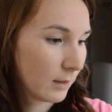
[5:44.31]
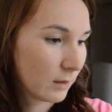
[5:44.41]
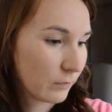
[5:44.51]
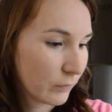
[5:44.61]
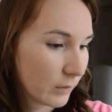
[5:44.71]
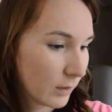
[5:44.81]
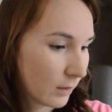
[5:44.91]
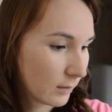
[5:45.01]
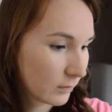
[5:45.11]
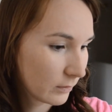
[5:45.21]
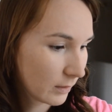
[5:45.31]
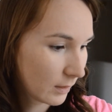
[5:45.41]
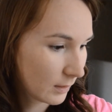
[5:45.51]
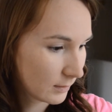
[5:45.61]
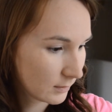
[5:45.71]
And for under
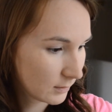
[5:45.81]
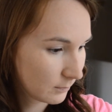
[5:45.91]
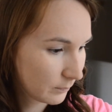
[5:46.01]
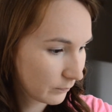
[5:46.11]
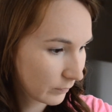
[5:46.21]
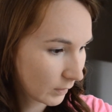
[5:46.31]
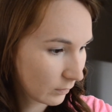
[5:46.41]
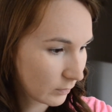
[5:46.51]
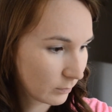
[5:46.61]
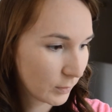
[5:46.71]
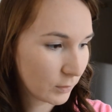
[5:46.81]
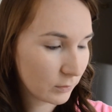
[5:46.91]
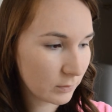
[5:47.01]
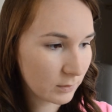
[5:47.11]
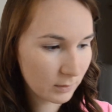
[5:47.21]
eyes, I will be
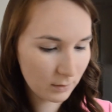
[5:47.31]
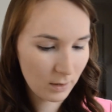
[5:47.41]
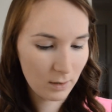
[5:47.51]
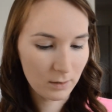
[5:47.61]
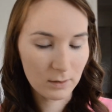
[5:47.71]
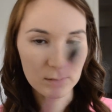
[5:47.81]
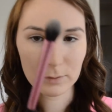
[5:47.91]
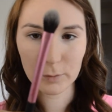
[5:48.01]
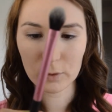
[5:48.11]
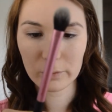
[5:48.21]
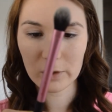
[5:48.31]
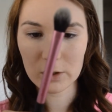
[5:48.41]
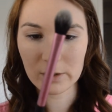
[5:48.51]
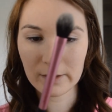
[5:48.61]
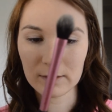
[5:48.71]
use small
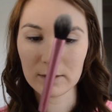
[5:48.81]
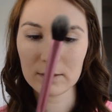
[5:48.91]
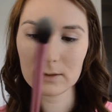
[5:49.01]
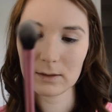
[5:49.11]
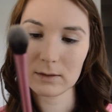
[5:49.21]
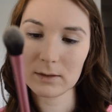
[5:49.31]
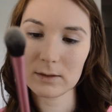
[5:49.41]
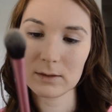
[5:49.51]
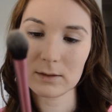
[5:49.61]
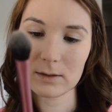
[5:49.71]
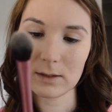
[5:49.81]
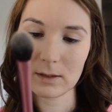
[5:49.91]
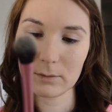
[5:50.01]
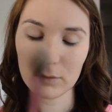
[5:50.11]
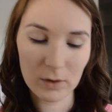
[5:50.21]
brush like this, and this is
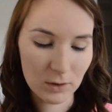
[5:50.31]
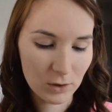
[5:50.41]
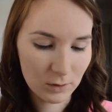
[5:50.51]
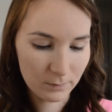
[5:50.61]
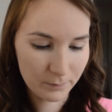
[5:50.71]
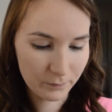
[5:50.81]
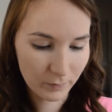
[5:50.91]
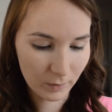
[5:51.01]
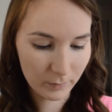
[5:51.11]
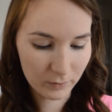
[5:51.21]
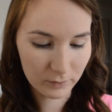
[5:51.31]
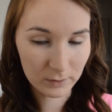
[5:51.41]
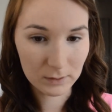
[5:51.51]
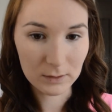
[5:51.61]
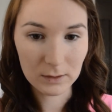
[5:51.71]
setting brush by
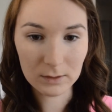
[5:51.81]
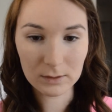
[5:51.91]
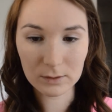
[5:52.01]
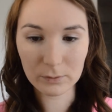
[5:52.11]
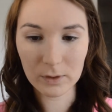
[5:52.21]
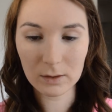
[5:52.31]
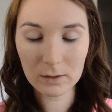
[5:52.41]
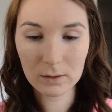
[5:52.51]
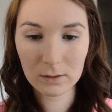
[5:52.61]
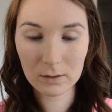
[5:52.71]
Real Techniques as well.